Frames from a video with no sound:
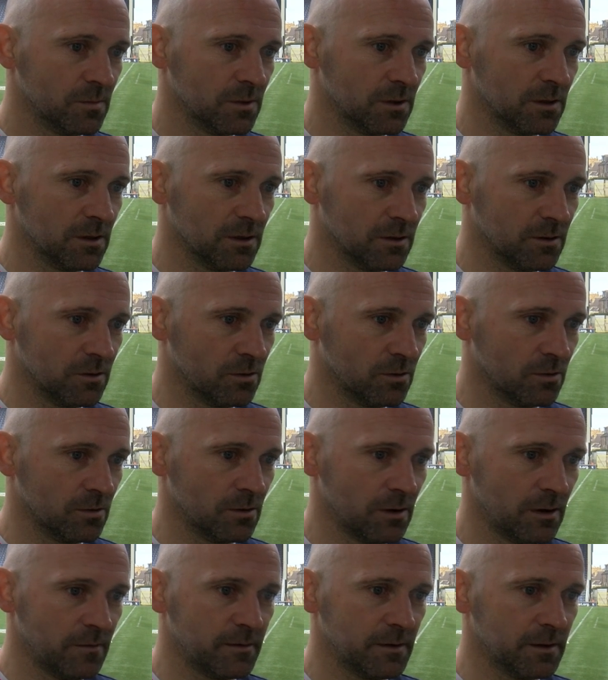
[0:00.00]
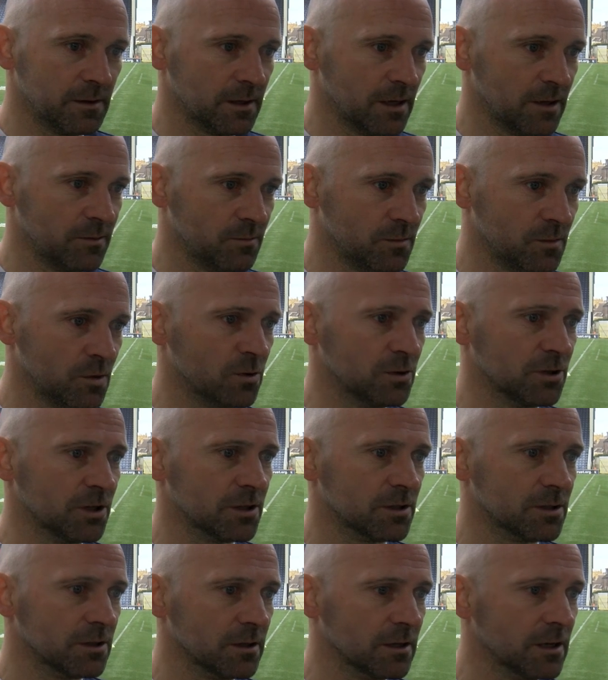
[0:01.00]
you know, every time, not
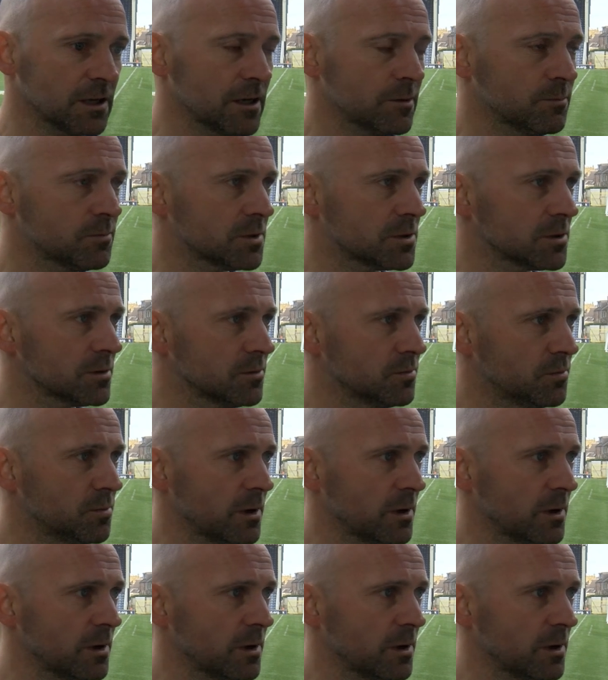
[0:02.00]
just in games,